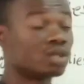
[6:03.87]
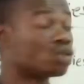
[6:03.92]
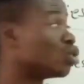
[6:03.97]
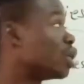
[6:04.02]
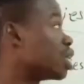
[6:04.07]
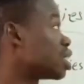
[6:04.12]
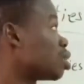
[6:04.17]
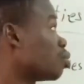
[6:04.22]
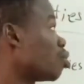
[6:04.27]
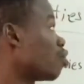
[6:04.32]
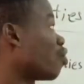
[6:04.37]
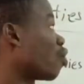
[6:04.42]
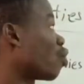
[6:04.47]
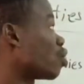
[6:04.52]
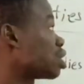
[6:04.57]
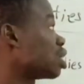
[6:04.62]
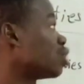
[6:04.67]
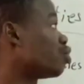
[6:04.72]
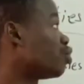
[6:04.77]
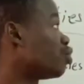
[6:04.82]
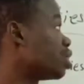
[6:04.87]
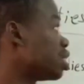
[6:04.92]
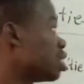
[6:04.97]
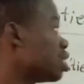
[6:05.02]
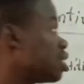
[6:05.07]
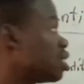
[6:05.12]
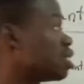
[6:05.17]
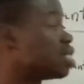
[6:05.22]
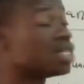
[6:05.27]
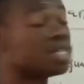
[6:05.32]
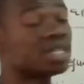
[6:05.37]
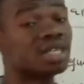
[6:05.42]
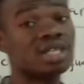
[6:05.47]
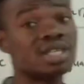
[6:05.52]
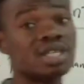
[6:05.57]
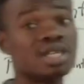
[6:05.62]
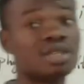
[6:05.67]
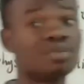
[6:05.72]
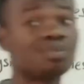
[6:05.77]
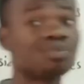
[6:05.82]
So the symbol for concentration is
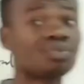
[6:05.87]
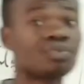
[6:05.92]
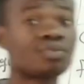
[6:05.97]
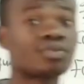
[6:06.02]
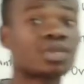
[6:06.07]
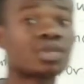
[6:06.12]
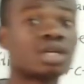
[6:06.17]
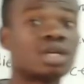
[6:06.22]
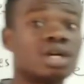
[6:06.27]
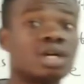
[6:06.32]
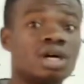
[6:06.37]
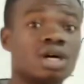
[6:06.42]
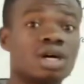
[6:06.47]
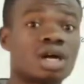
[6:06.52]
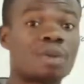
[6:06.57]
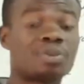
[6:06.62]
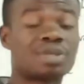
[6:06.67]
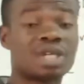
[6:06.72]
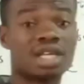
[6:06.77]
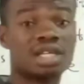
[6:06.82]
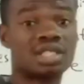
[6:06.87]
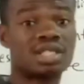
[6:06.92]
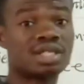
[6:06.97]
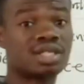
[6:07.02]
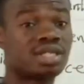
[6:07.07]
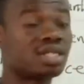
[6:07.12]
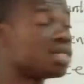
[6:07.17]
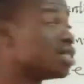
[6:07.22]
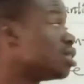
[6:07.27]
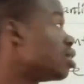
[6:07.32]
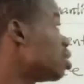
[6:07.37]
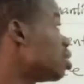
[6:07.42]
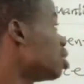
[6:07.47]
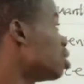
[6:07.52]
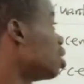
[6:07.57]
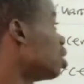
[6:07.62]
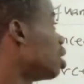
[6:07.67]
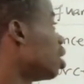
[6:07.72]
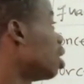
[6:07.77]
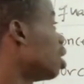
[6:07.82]
C, capital letter C,
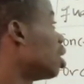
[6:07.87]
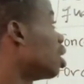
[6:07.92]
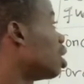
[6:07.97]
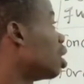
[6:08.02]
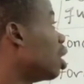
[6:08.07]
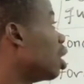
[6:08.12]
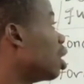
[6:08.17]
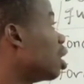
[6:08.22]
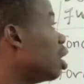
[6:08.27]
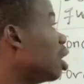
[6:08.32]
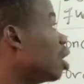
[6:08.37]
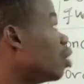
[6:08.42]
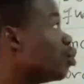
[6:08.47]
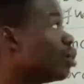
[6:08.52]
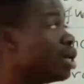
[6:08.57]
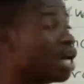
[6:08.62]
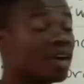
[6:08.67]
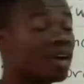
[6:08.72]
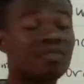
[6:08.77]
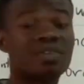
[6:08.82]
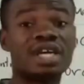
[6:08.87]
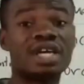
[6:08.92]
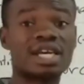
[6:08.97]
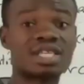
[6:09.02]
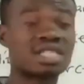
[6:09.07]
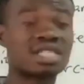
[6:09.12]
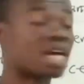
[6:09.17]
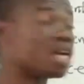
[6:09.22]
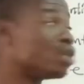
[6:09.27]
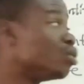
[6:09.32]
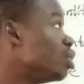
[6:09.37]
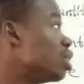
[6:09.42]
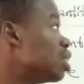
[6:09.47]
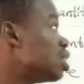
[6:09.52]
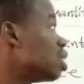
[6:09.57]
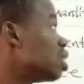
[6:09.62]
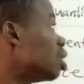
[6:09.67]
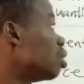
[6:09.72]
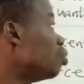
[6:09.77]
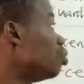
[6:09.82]
and then we have the SI
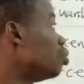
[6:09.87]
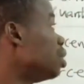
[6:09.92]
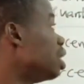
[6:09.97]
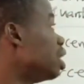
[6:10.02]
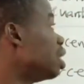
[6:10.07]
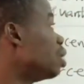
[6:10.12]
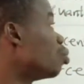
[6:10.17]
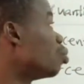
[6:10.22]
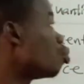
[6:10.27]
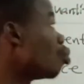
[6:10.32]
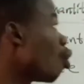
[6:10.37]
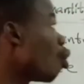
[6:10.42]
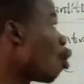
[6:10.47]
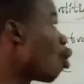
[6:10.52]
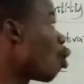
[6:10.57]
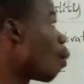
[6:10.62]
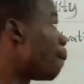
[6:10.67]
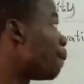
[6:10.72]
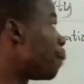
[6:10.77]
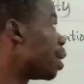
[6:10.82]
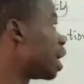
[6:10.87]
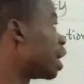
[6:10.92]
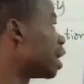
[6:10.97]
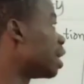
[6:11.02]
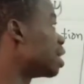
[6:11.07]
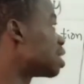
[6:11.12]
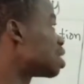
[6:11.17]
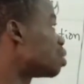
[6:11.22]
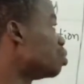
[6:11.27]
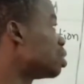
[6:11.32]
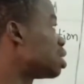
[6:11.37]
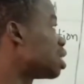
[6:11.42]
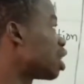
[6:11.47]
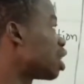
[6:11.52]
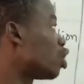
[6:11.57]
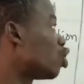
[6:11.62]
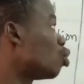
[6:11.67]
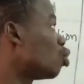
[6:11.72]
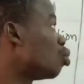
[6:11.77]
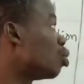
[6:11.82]
unit being mole per
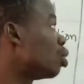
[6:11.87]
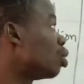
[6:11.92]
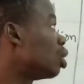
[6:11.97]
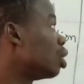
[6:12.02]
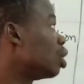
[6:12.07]
decimeter cube.